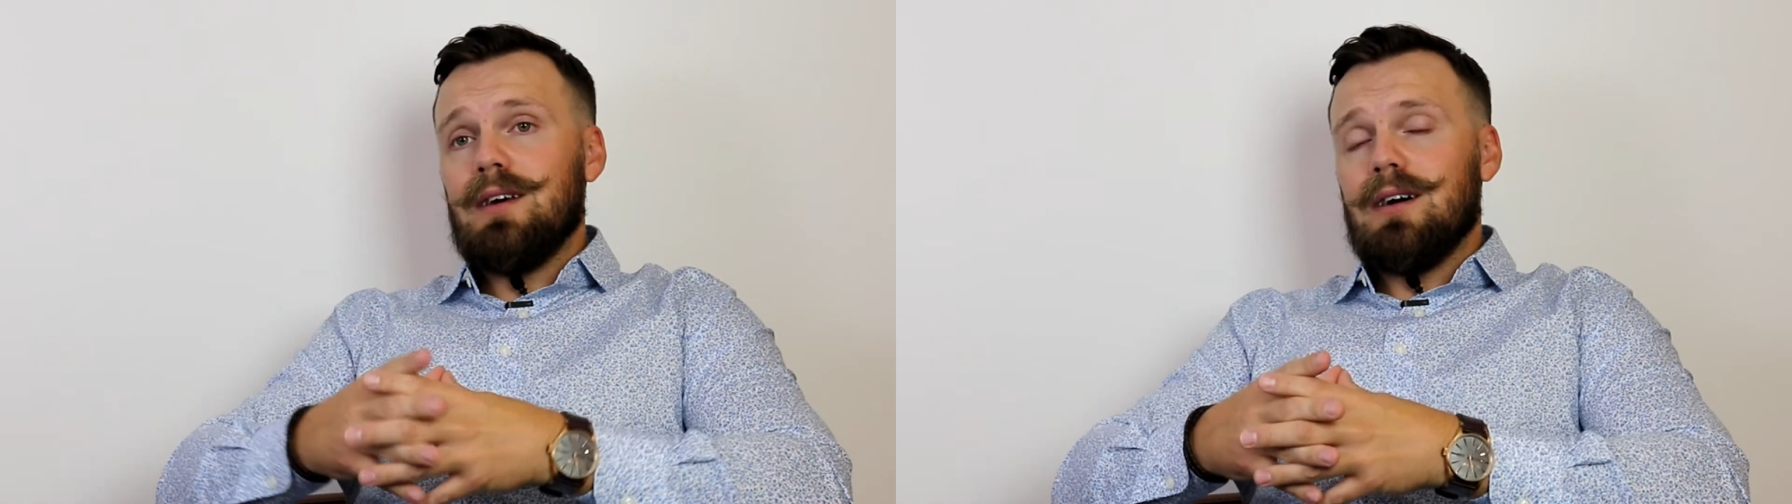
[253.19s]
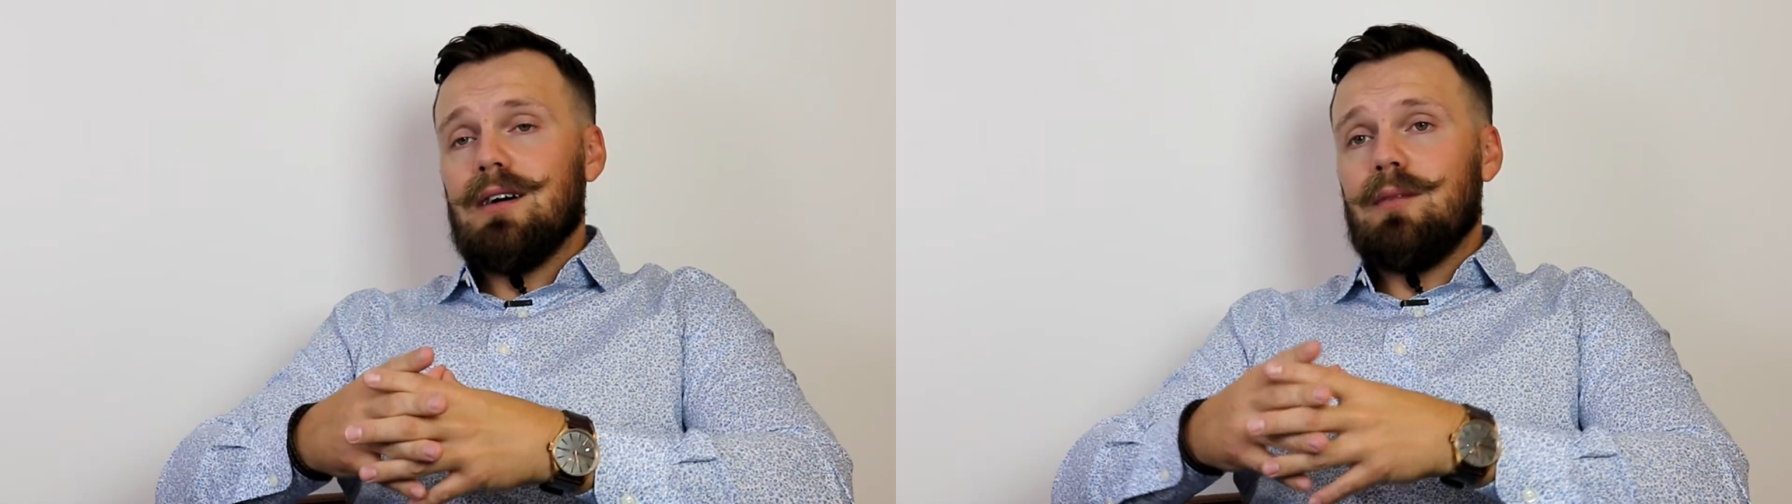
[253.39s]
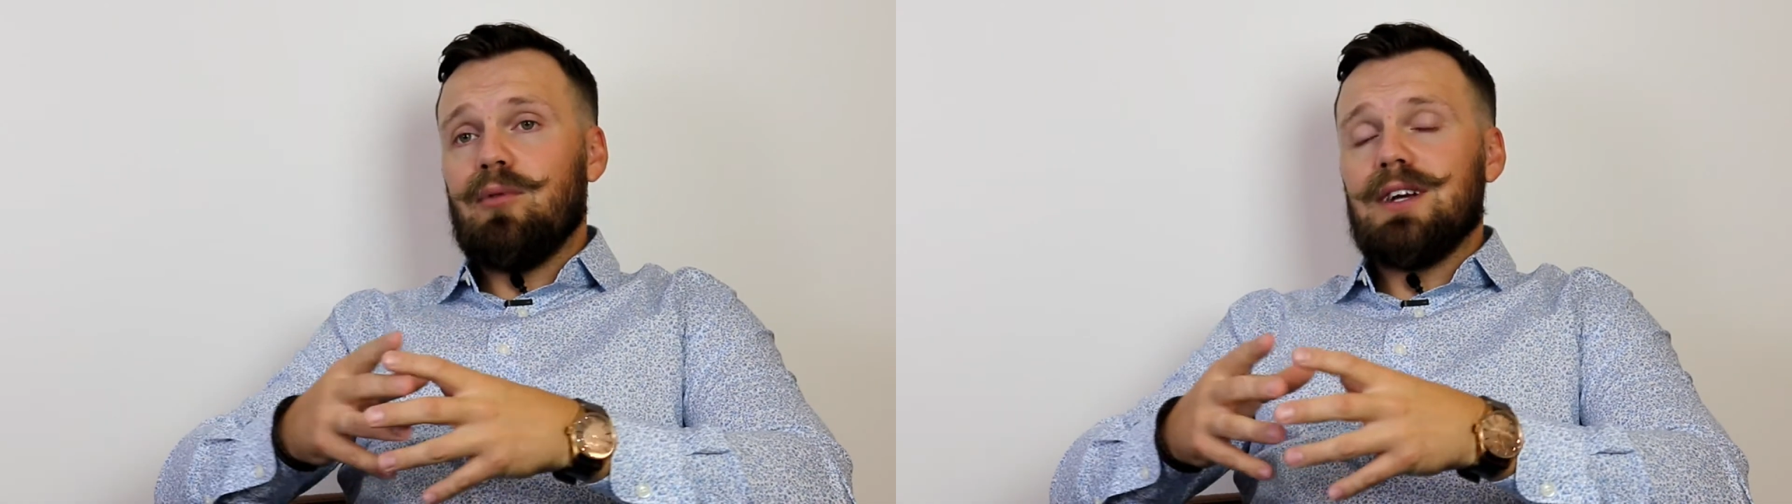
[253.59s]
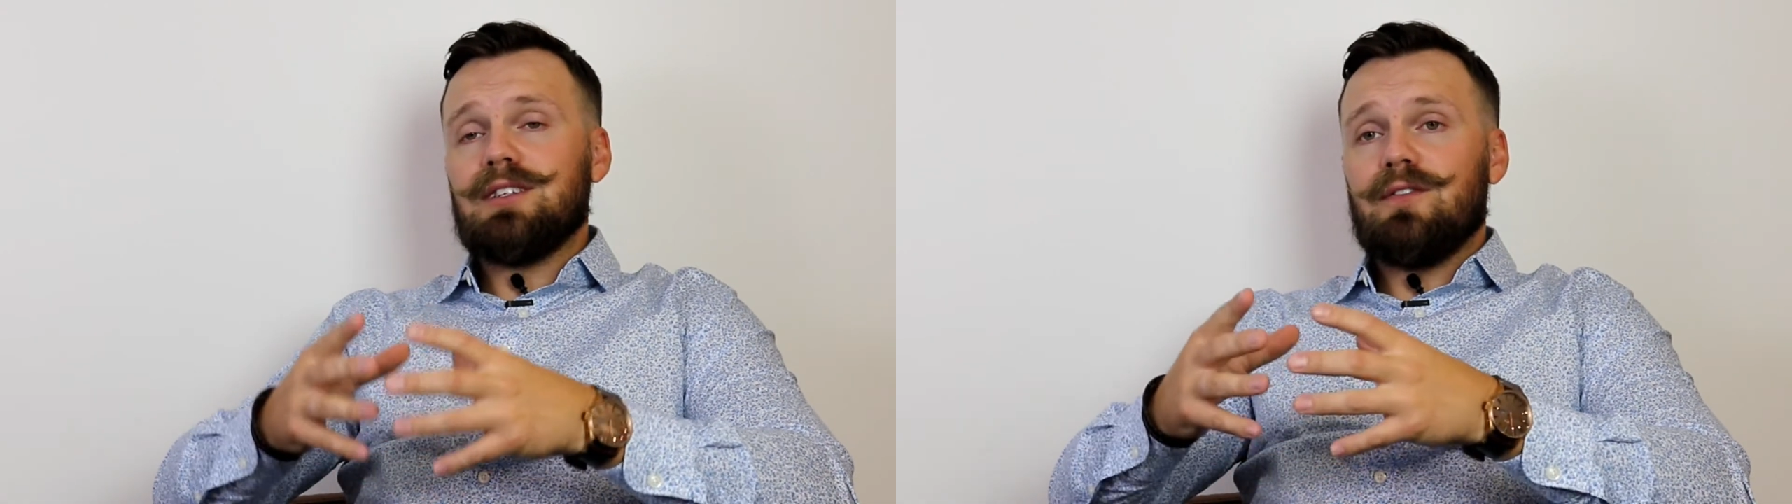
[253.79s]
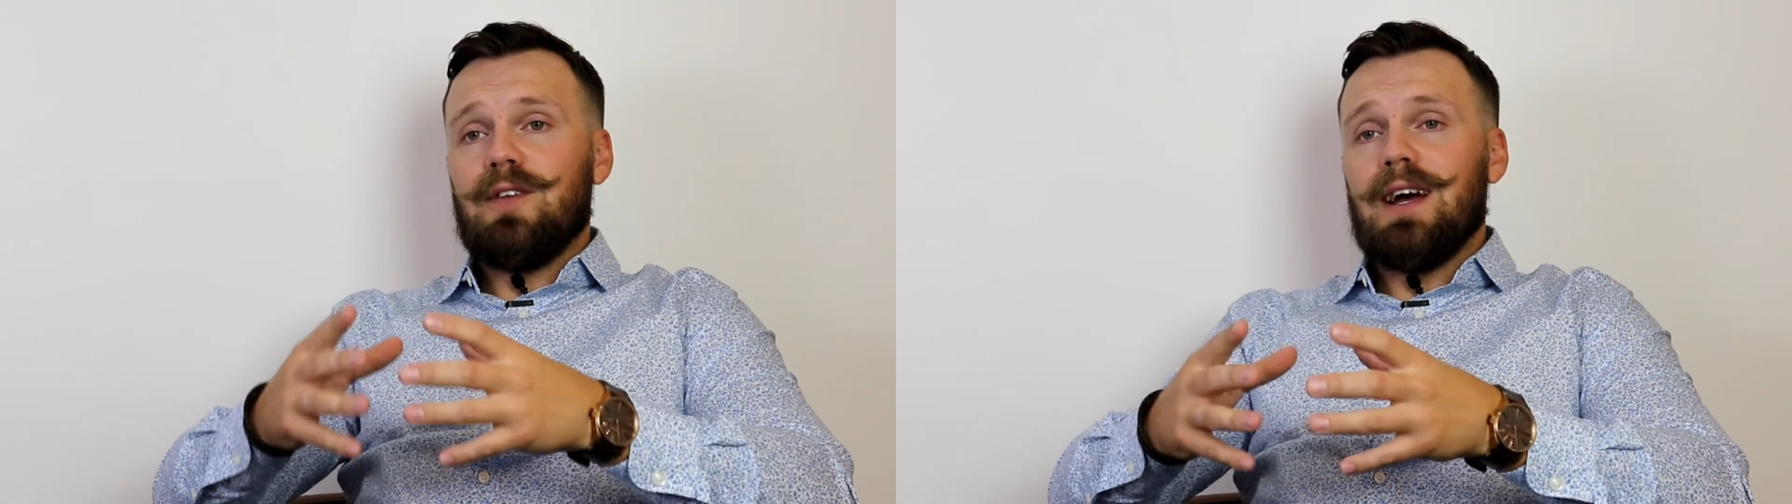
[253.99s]
uh,
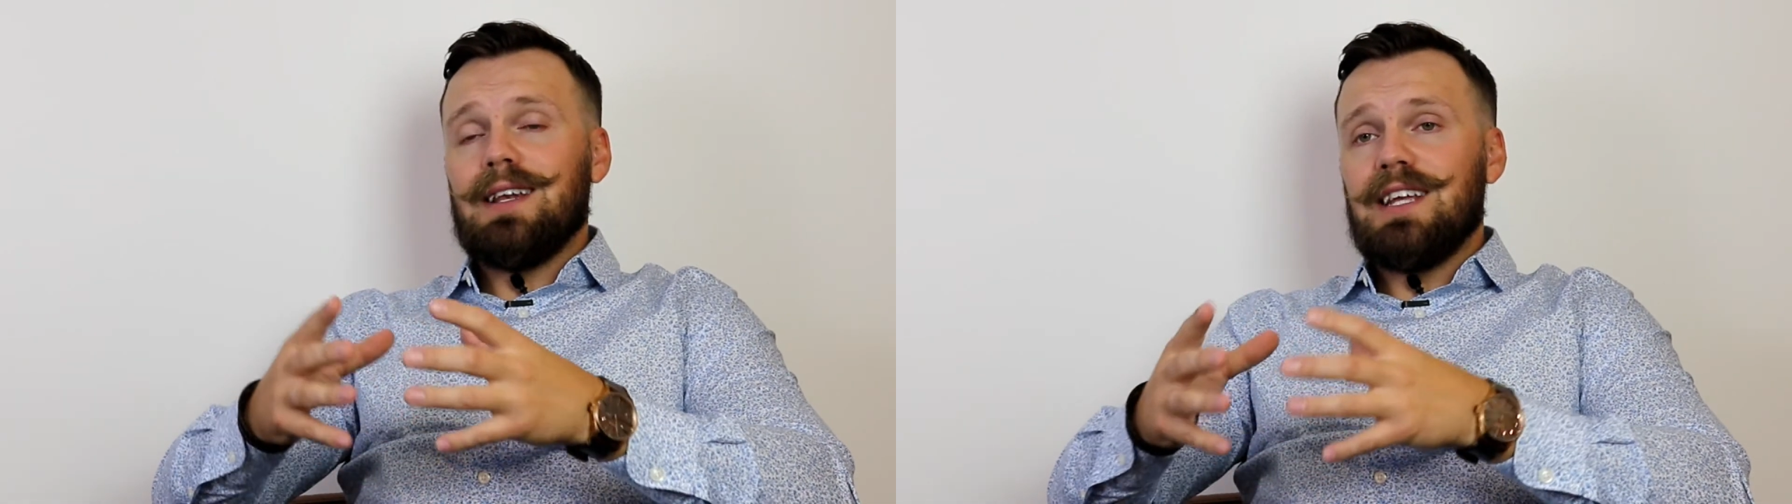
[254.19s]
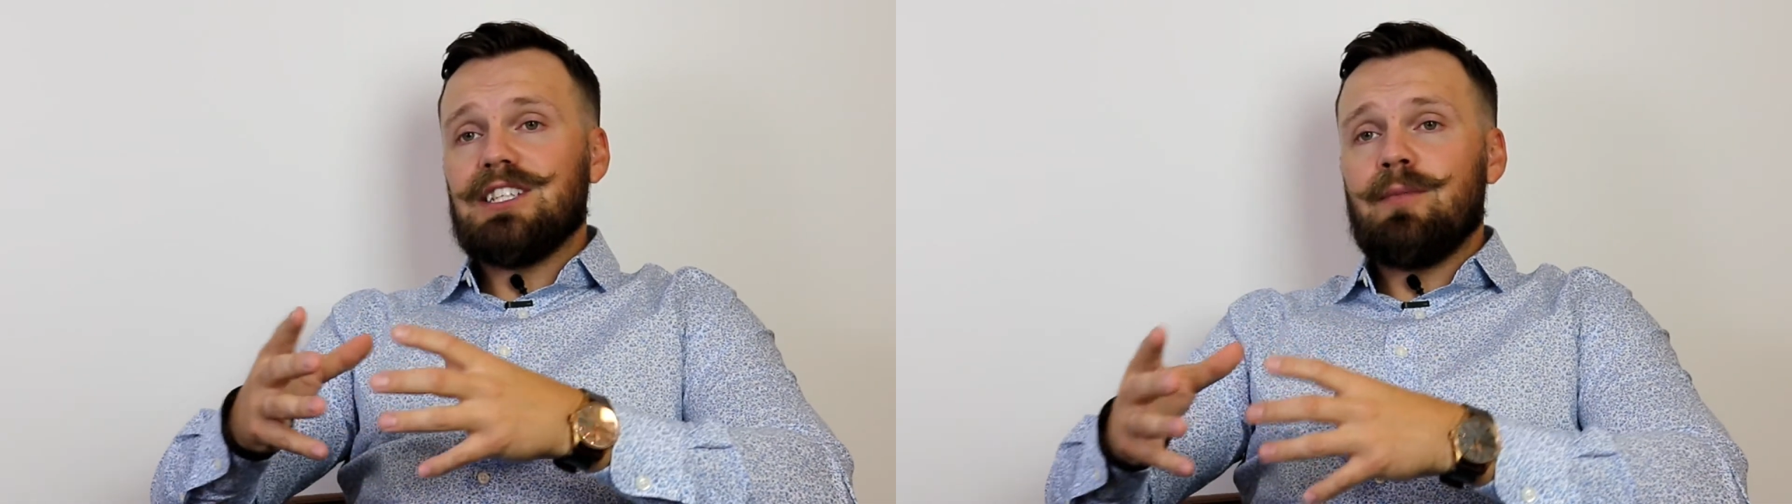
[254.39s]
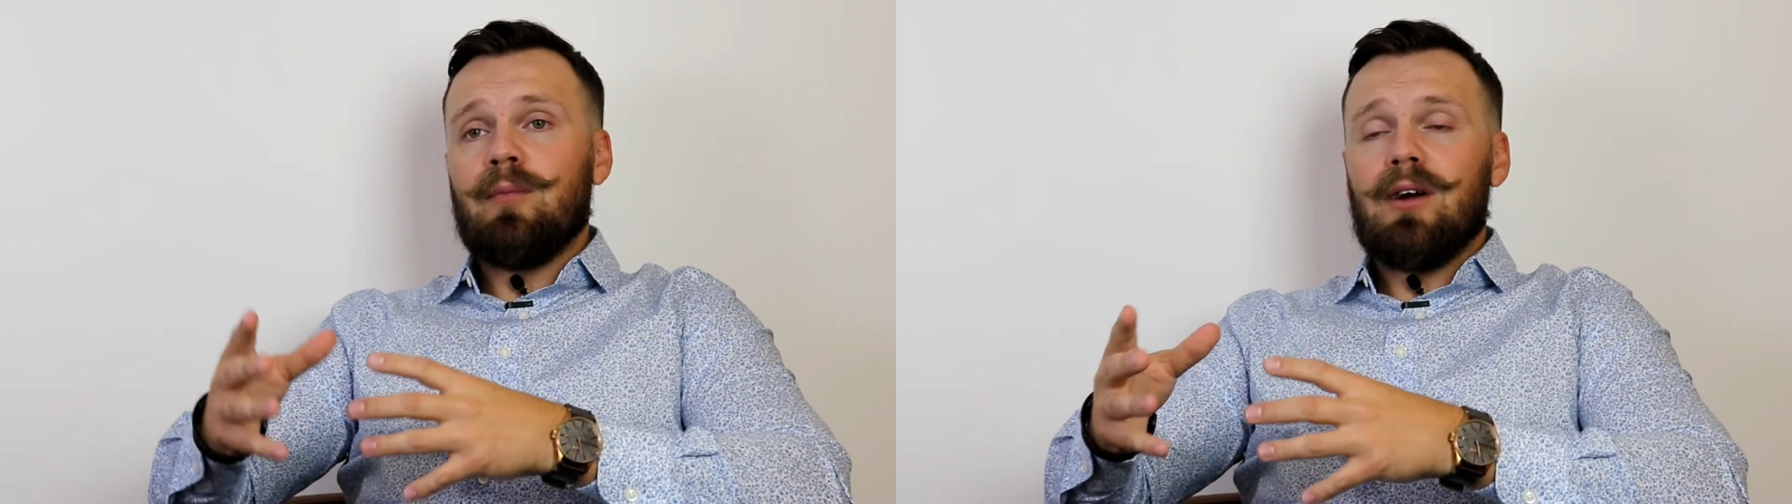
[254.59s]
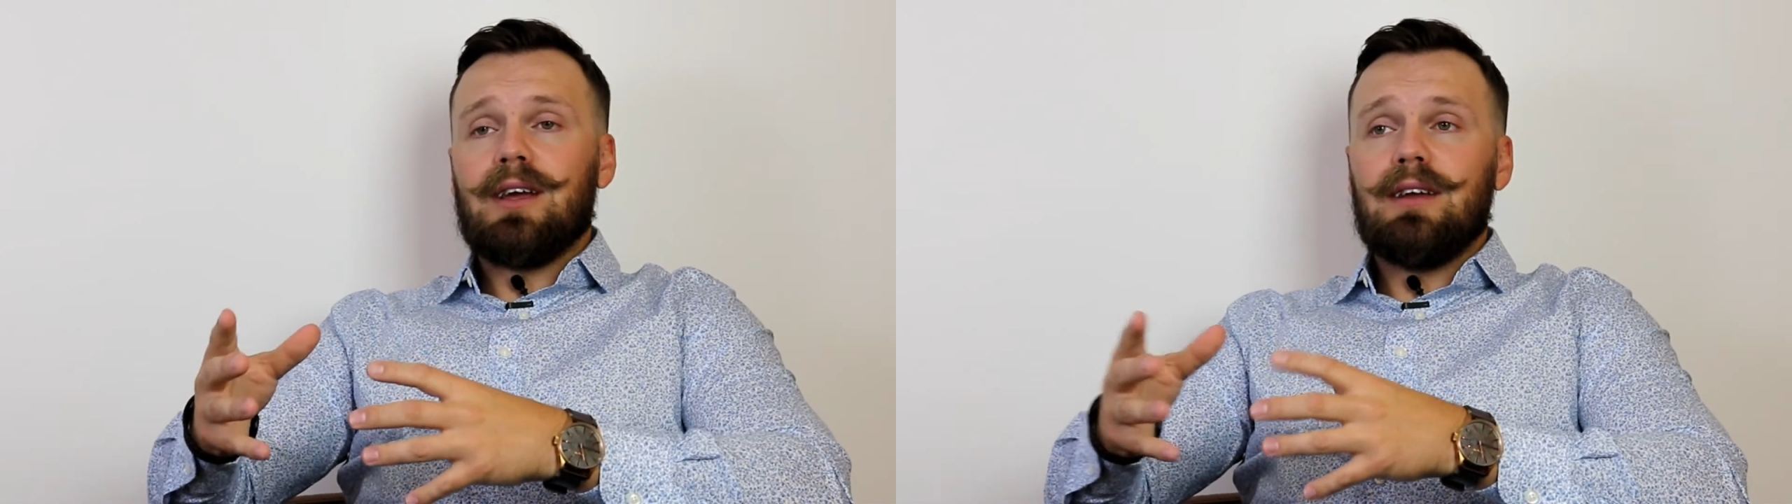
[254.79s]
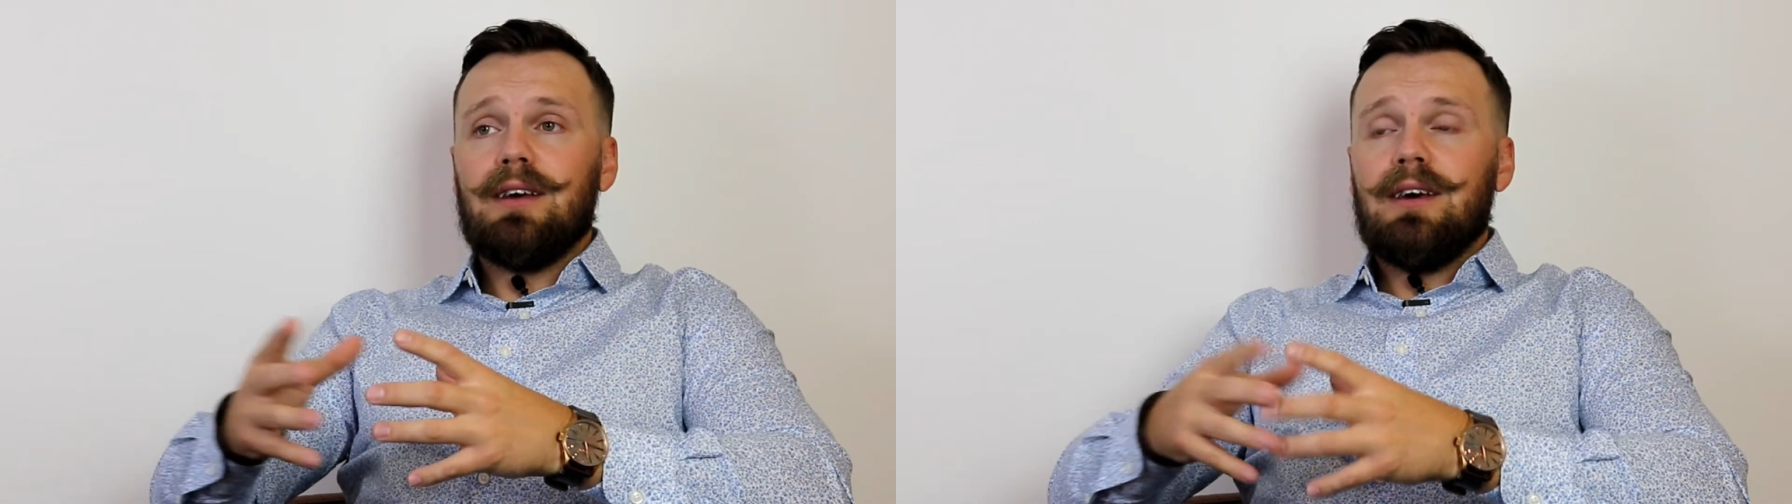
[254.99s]
appraiser for that niche type of
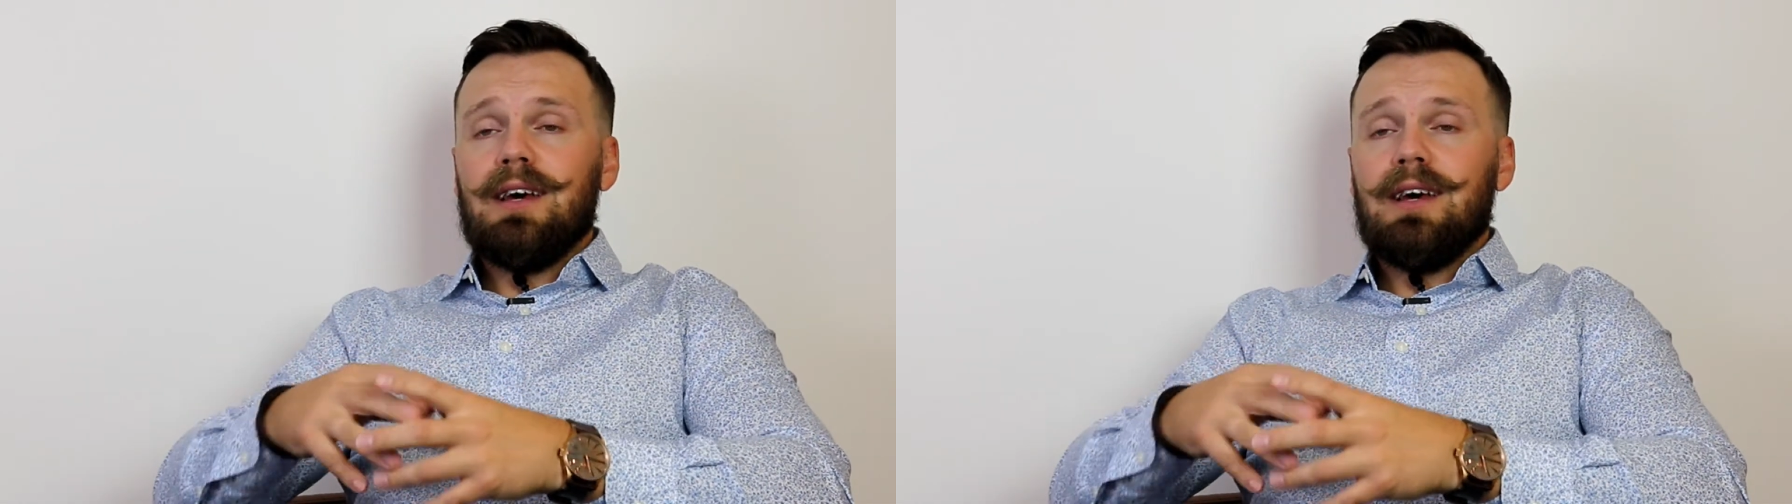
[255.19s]
market